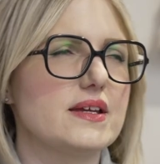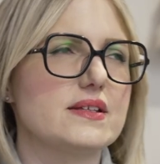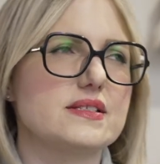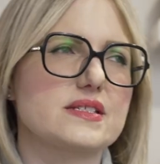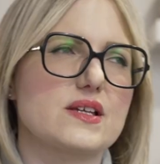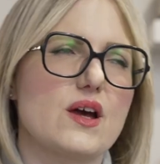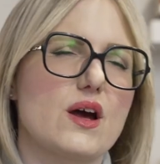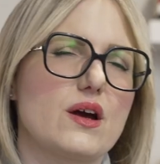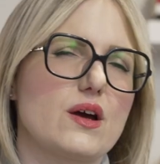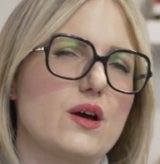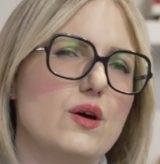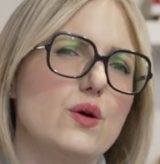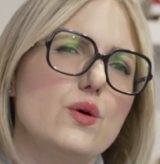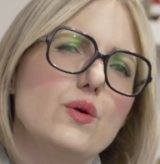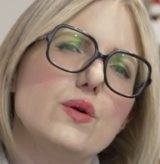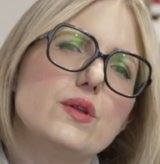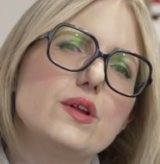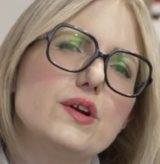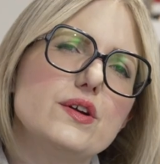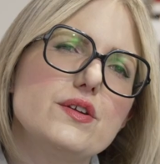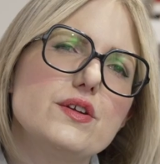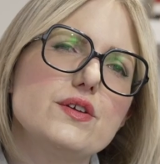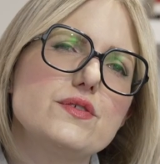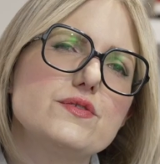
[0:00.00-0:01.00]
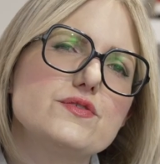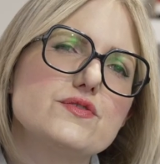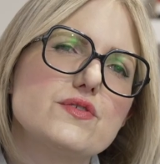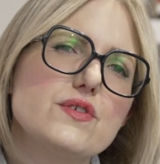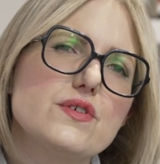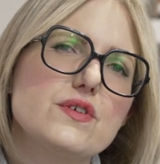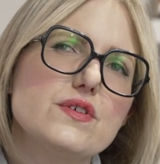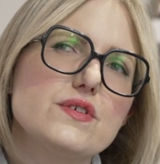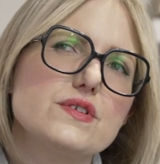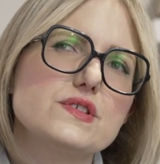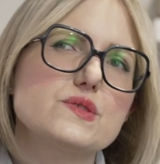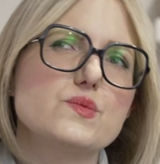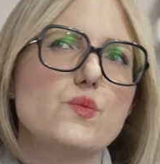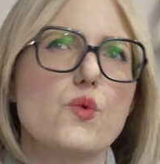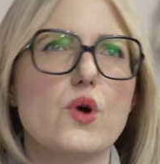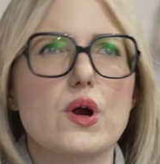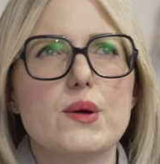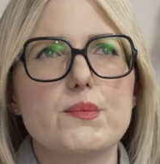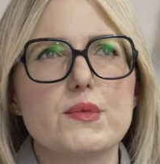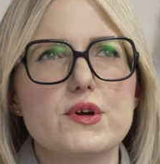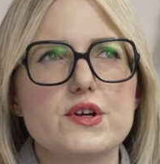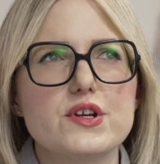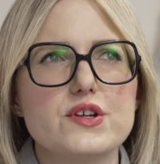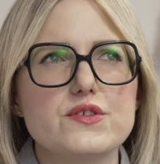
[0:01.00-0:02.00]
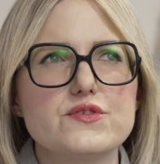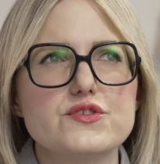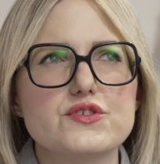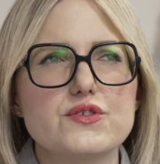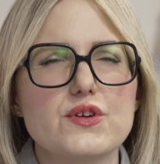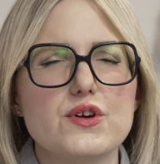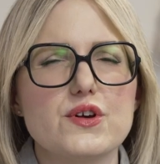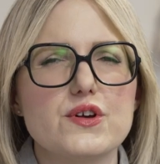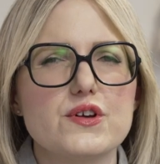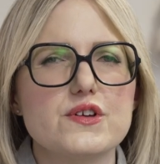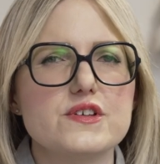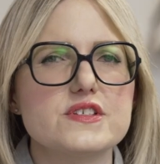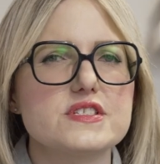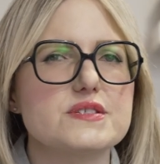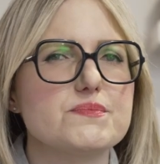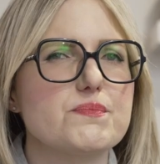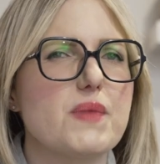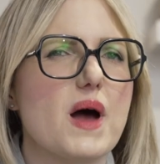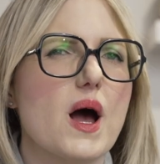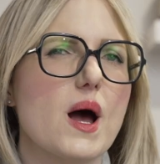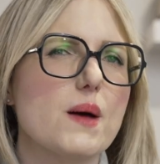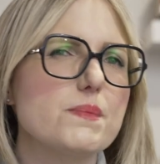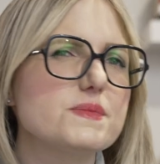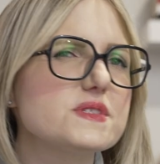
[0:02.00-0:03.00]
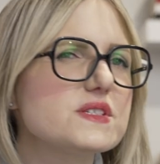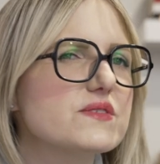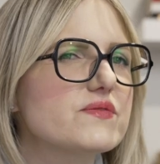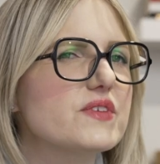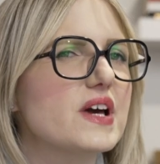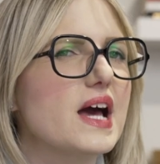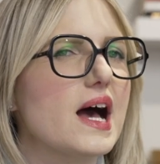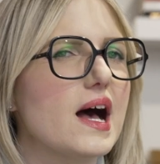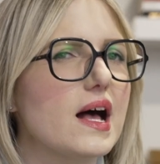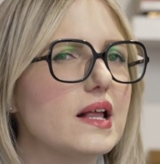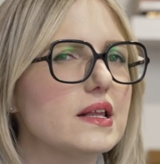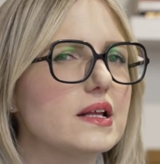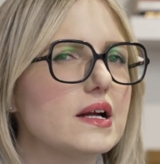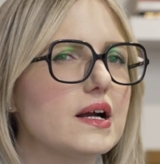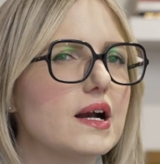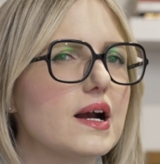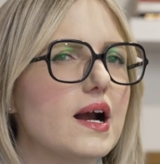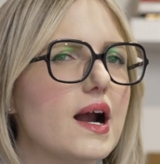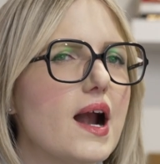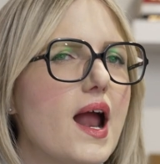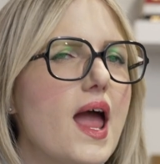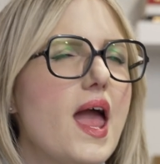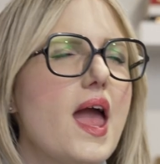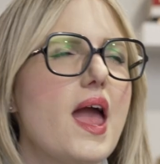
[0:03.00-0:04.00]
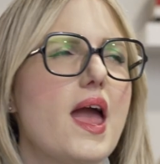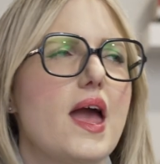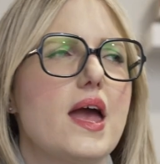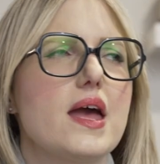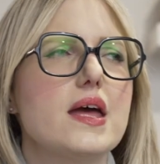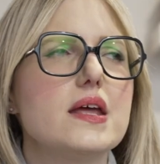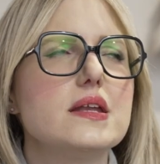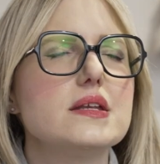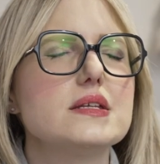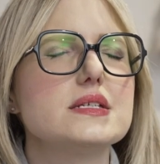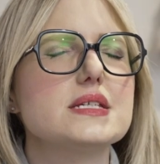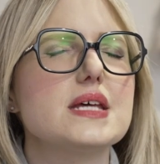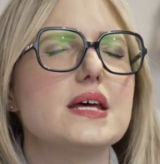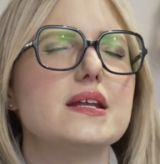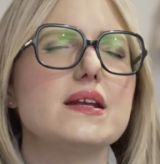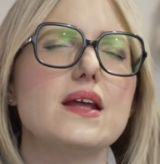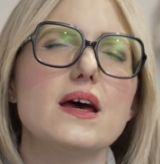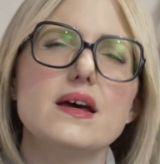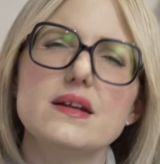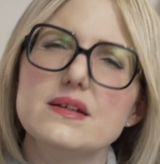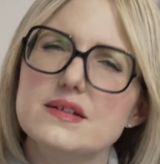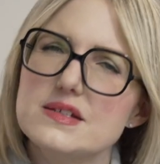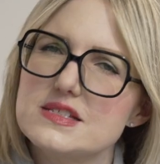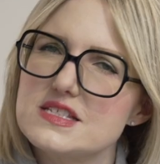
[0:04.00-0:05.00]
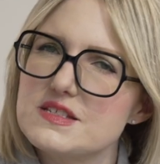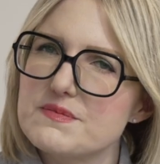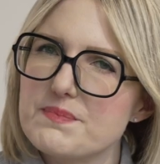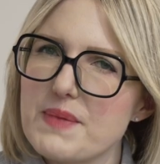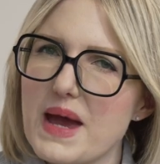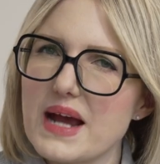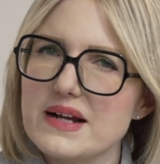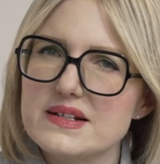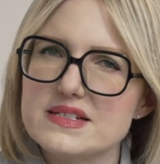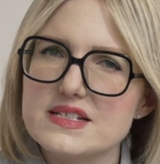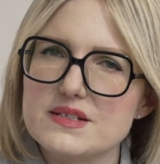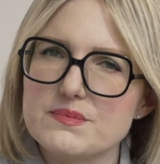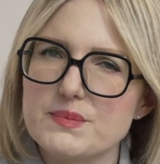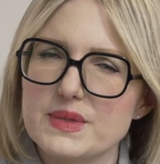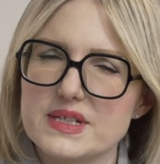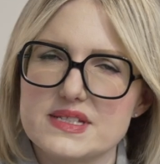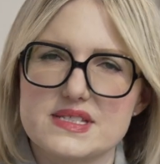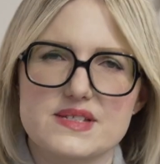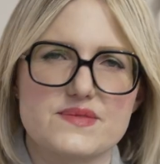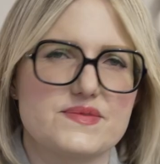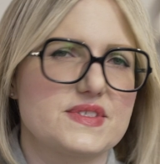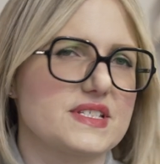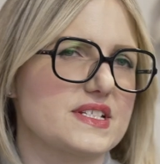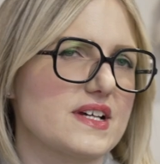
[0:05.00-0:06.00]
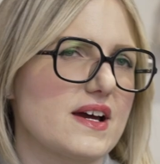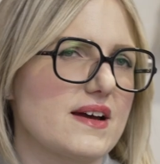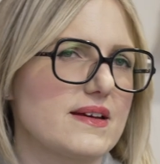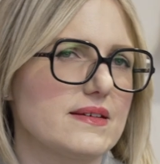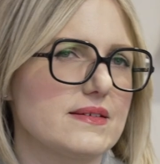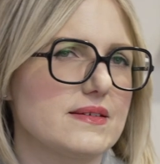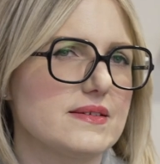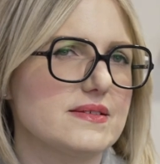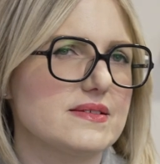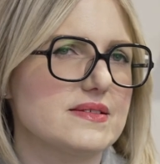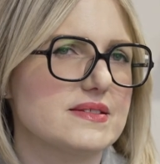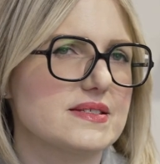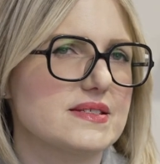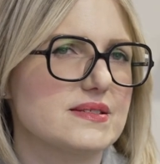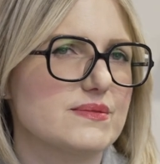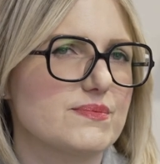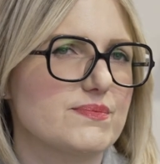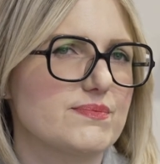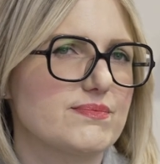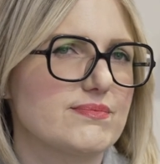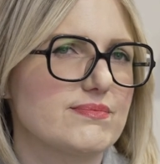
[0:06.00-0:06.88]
It's got cooler neutrals, warmer neutrals, pops of color, and an unexpected mix of styles.